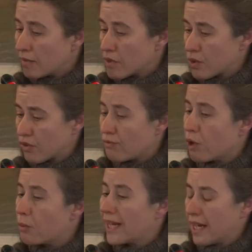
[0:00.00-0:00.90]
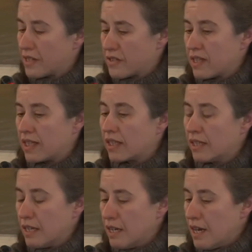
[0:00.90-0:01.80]
sort of mobilizing
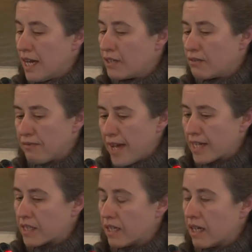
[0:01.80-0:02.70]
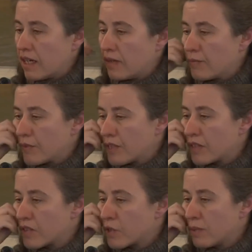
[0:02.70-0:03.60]
effect
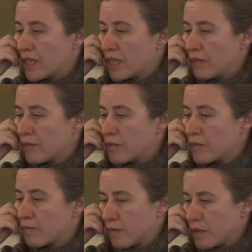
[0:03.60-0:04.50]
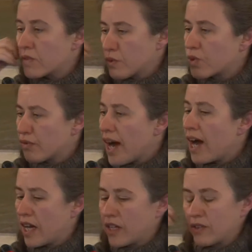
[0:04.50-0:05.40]
seems to be sort of
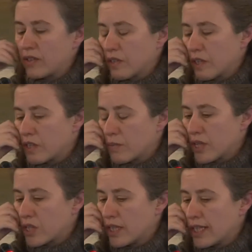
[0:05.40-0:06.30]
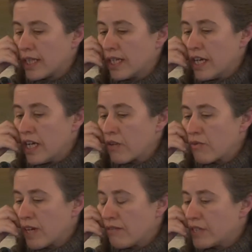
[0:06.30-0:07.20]
higher and especially
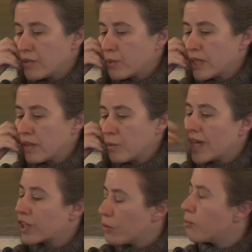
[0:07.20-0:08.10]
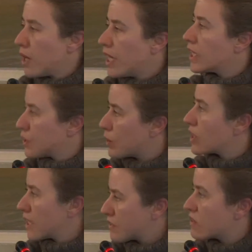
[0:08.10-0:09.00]
relevant when combined
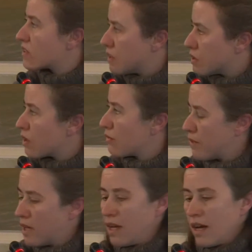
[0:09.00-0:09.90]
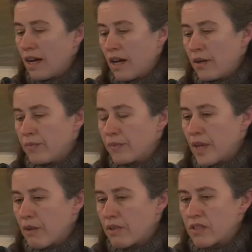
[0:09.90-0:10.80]
with the existence of
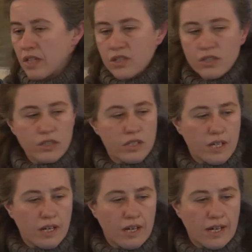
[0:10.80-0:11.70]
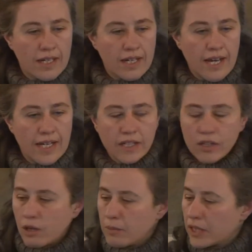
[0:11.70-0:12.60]
a recession and an
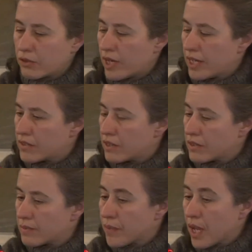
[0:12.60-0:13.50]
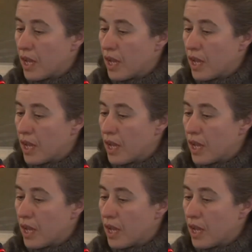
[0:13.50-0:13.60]
economic crisis.